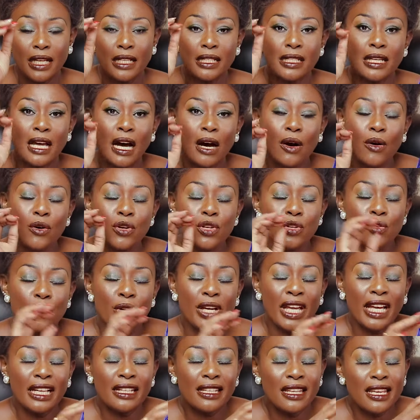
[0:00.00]
Now, you
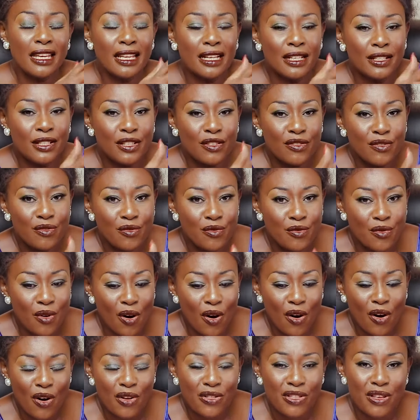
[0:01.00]
get healed through
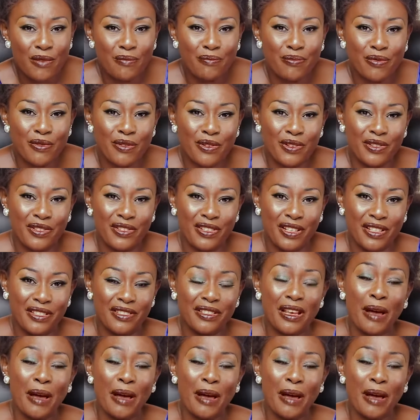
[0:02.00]
all the process,